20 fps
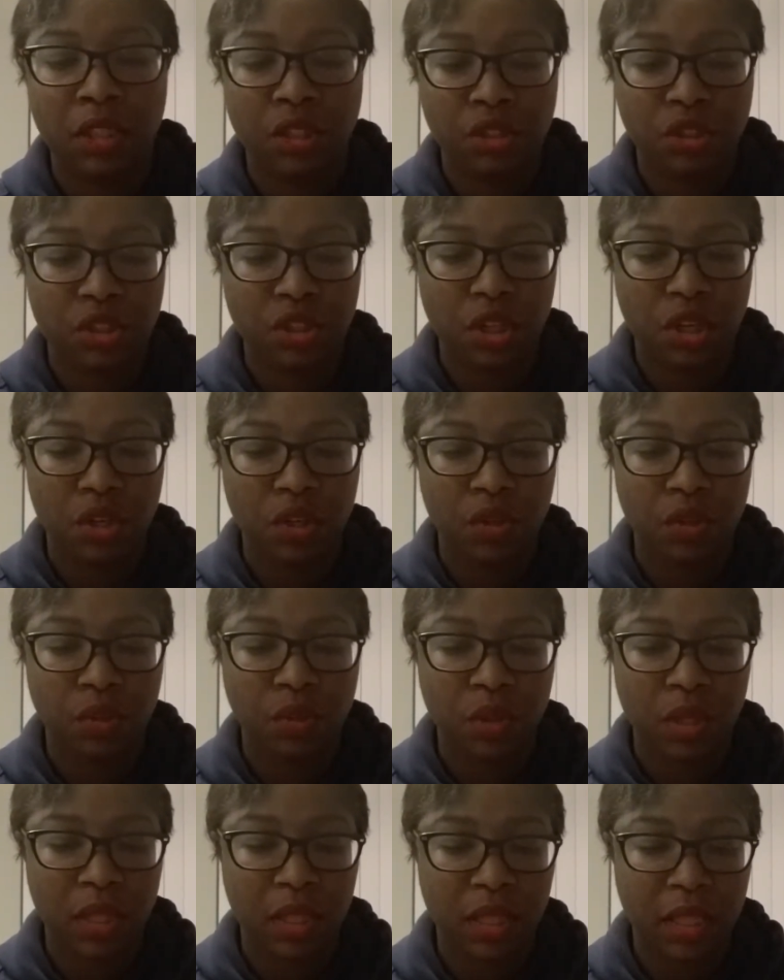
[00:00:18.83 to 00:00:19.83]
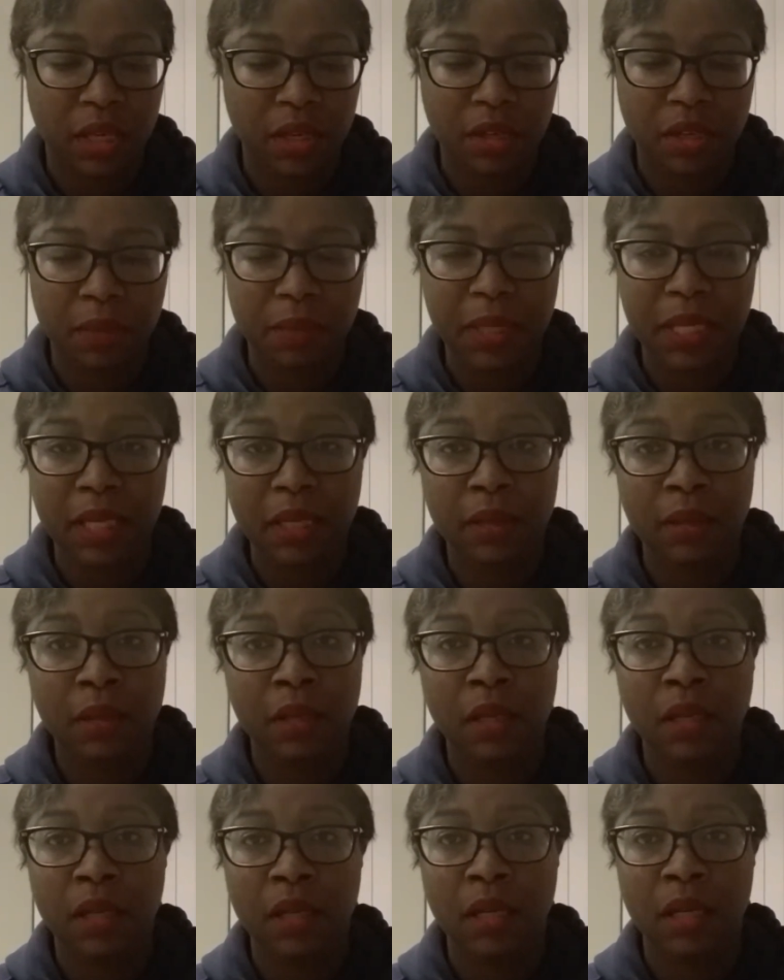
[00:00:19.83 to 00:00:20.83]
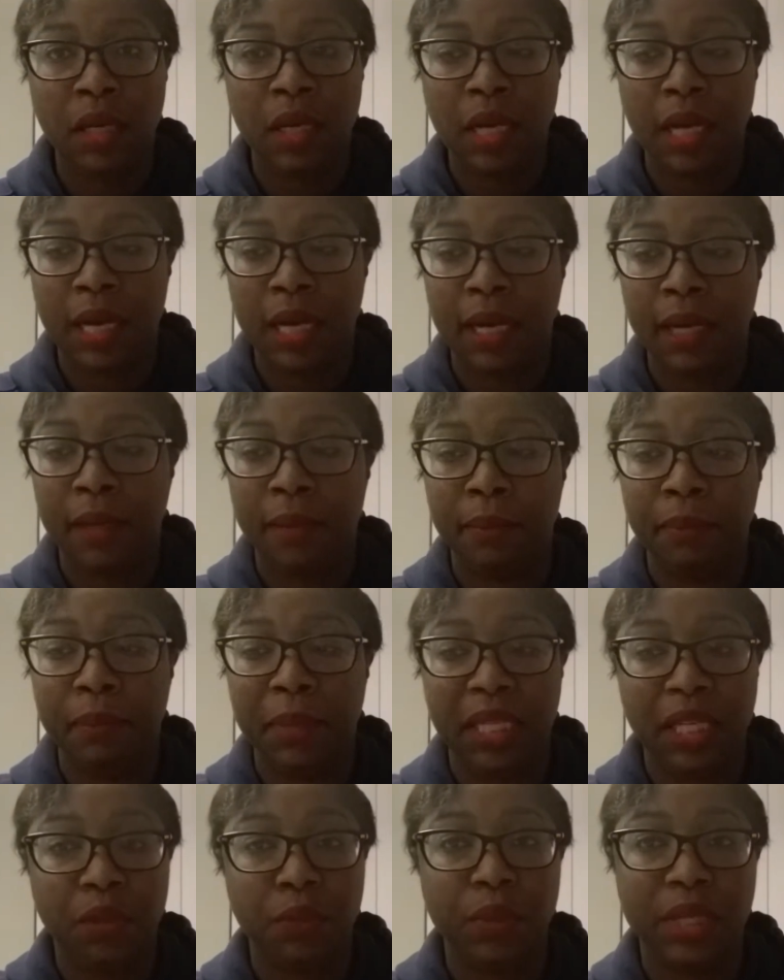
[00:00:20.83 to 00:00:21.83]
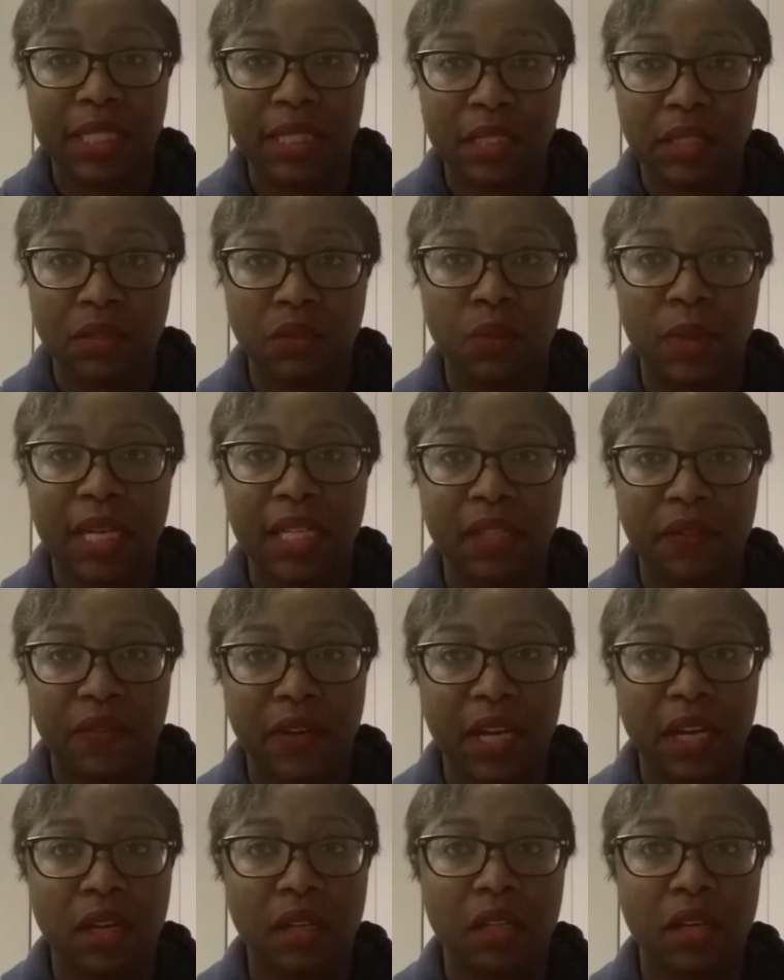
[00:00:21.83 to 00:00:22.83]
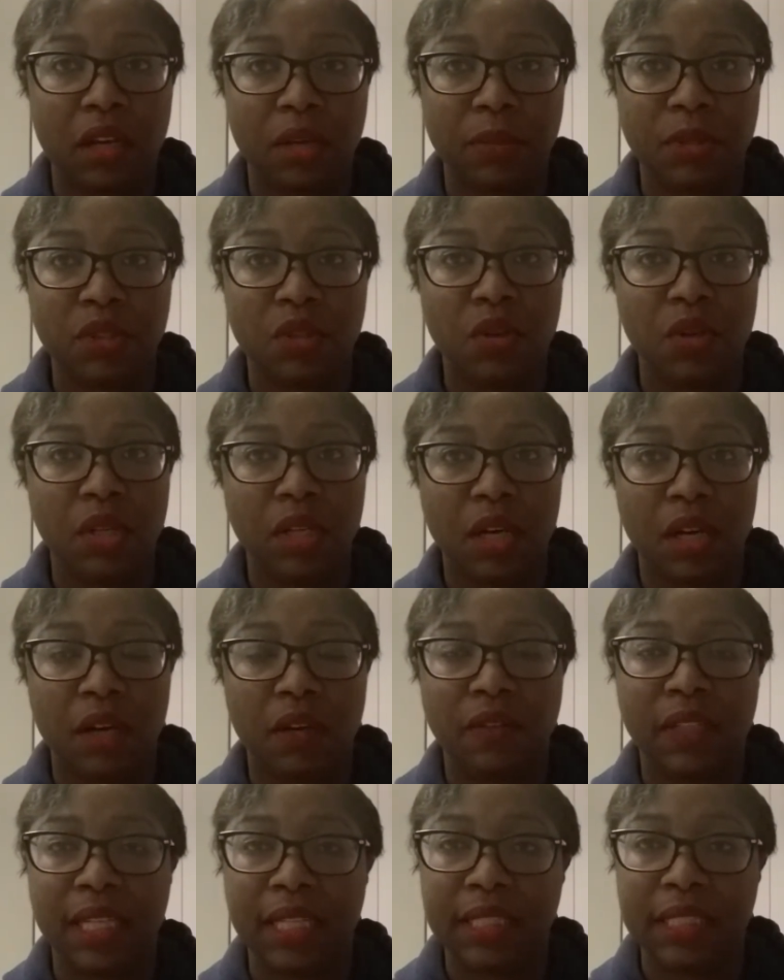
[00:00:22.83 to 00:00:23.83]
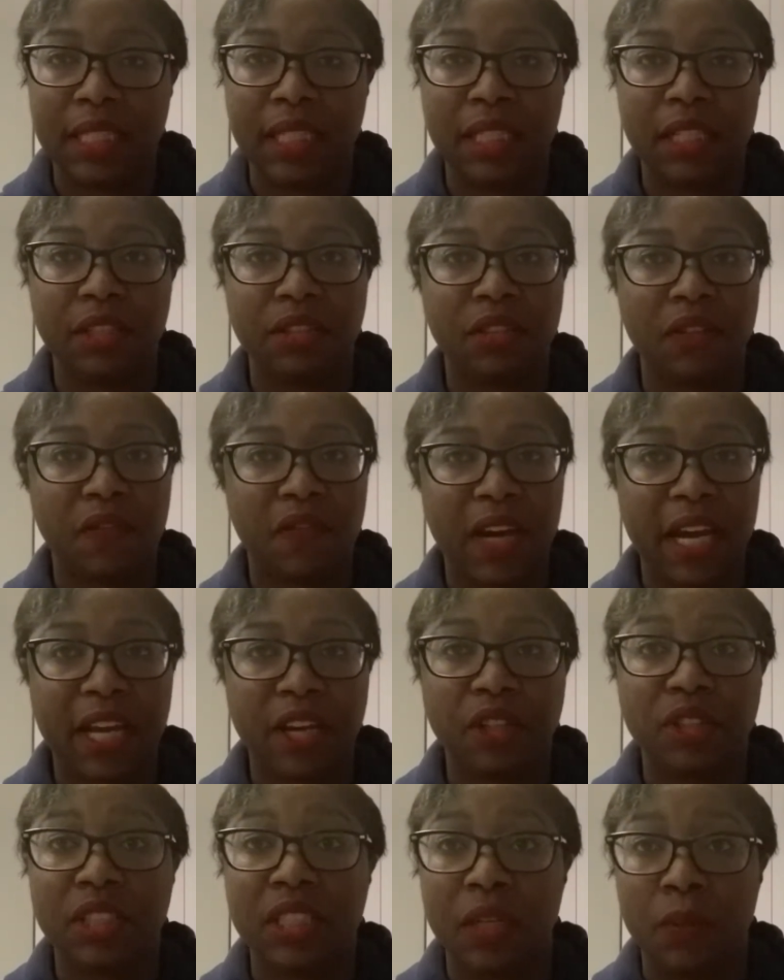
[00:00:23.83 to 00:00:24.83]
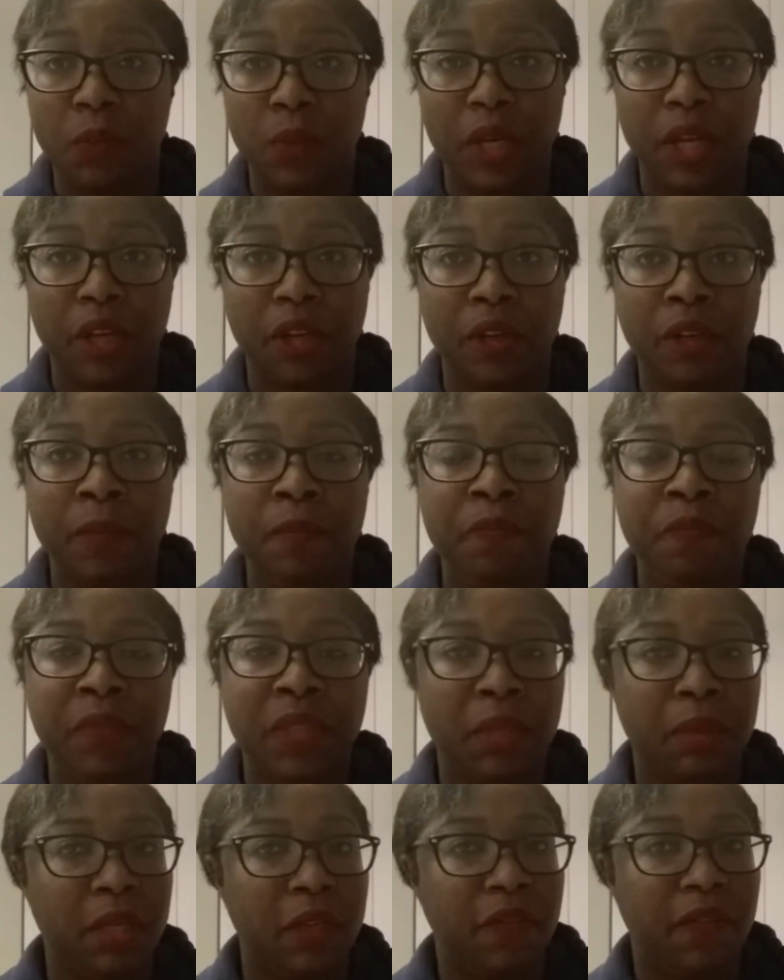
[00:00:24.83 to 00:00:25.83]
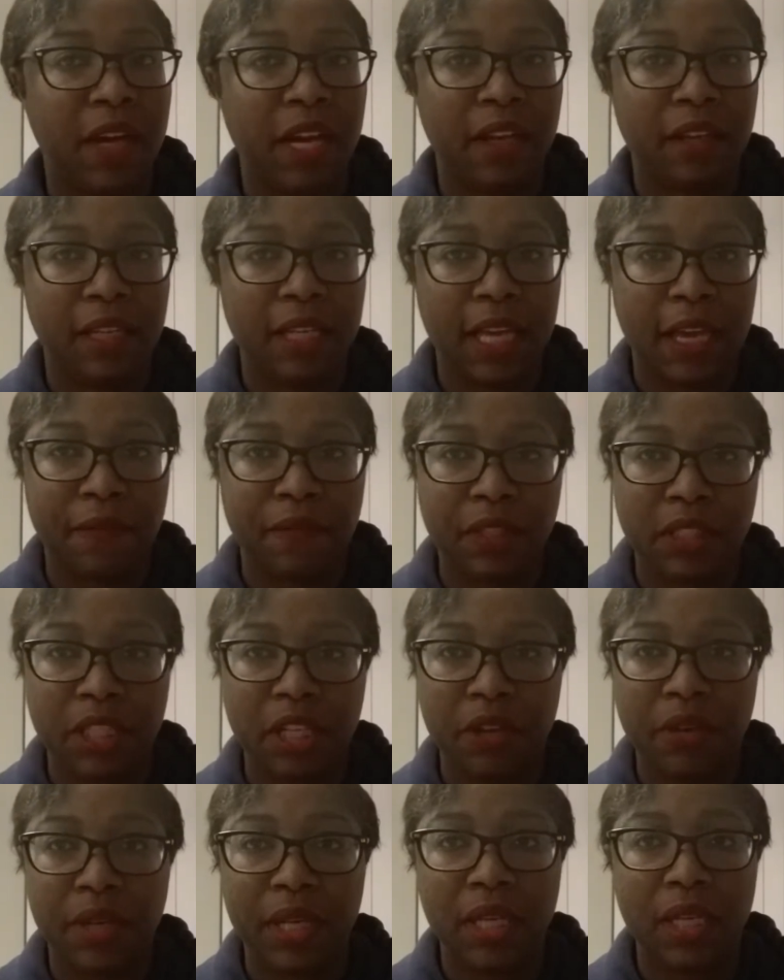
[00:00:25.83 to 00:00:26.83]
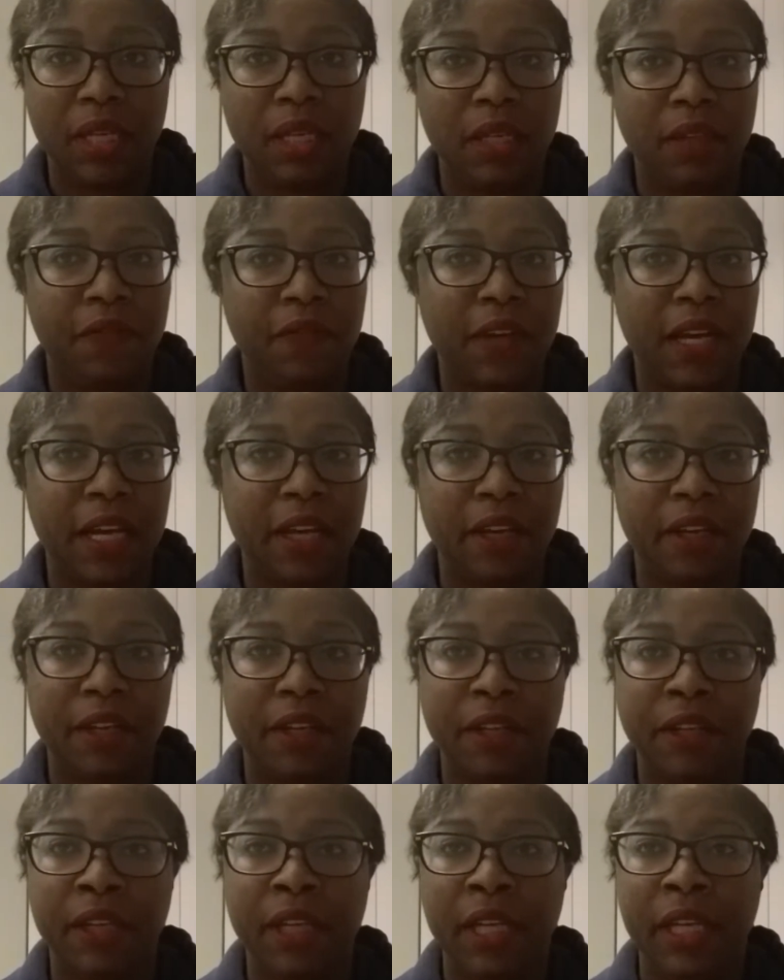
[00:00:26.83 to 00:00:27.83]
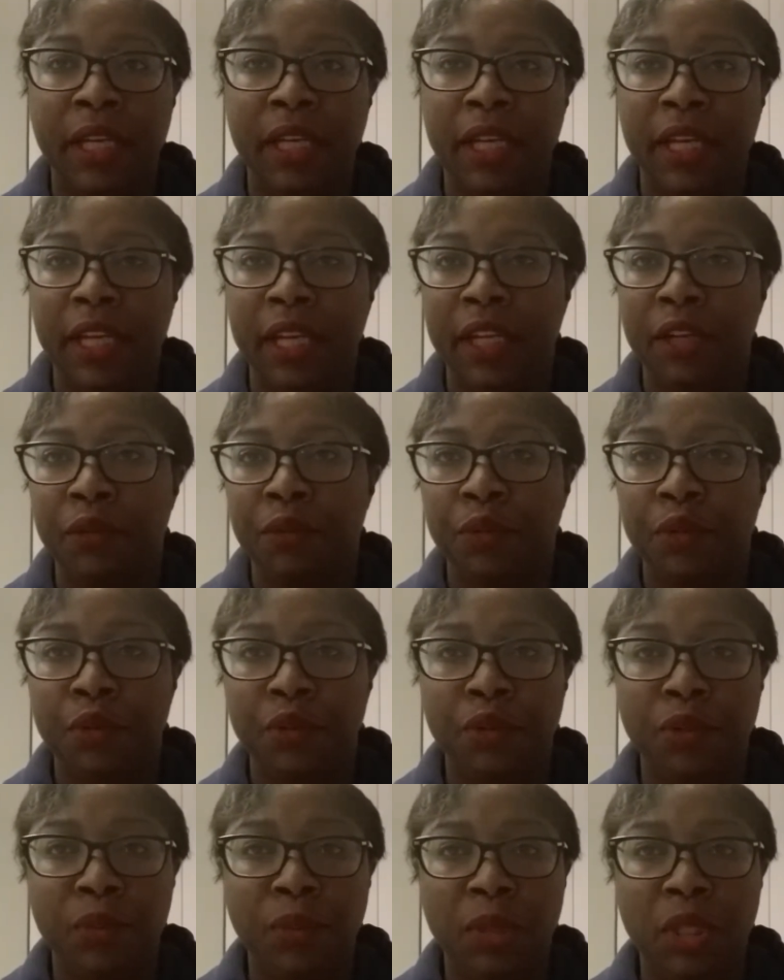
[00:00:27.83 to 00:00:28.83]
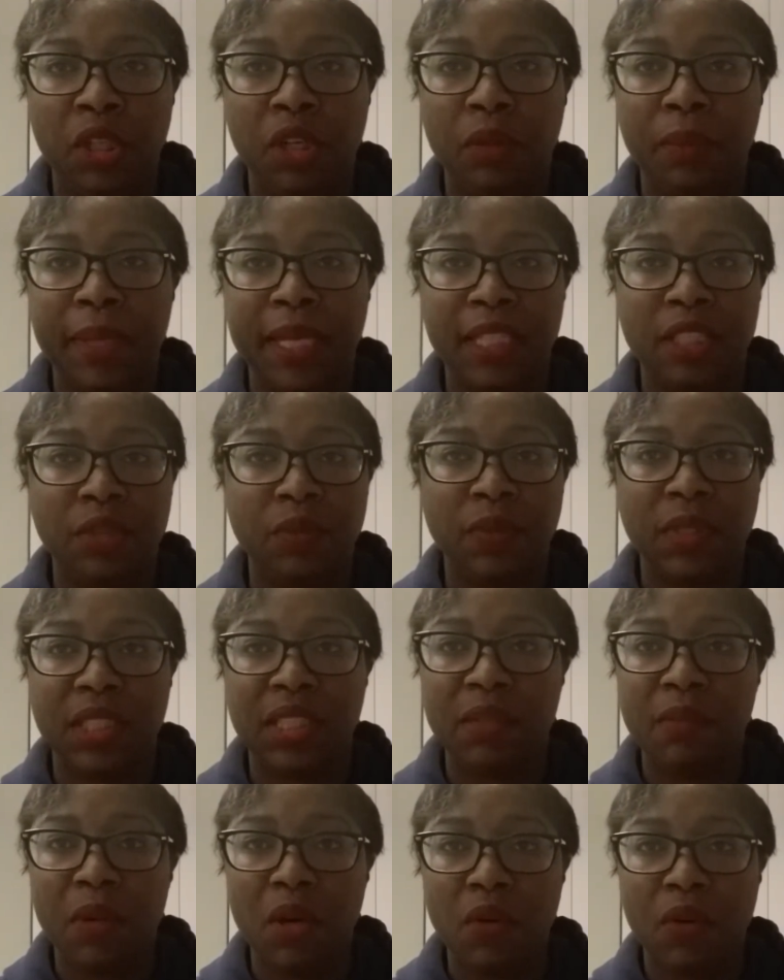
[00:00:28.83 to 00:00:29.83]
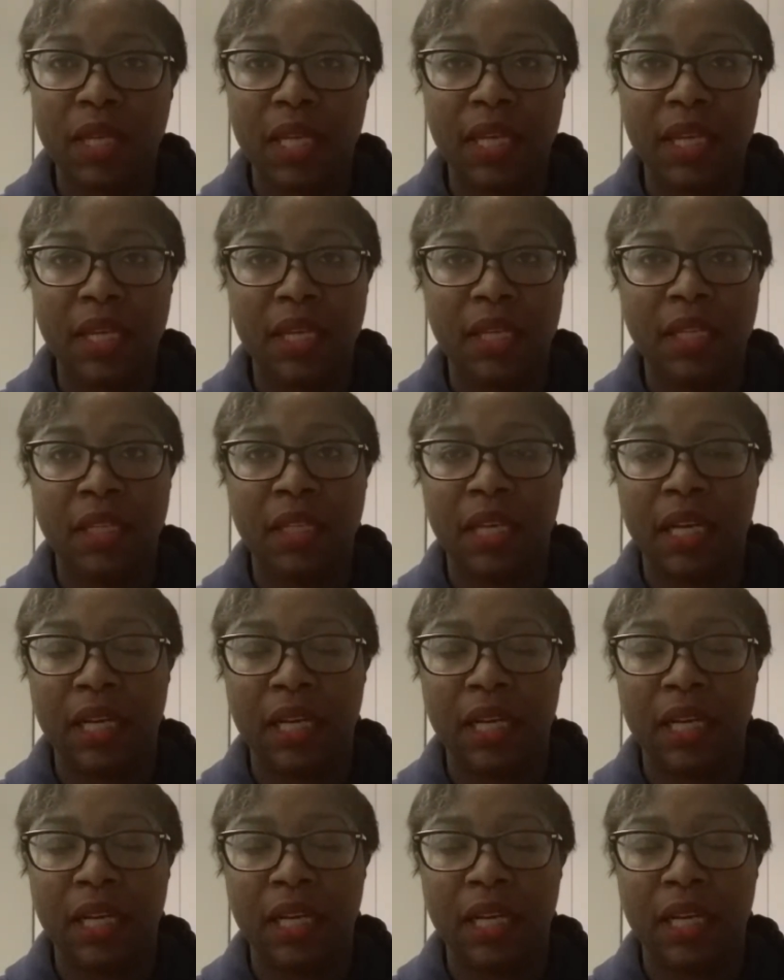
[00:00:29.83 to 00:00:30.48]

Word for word: So there could be um, many reasons why the fire alarm is going off. Like I said, there's a fire somewhere we fire in the cafeteria, fire in a room, you know, a patient was smoking.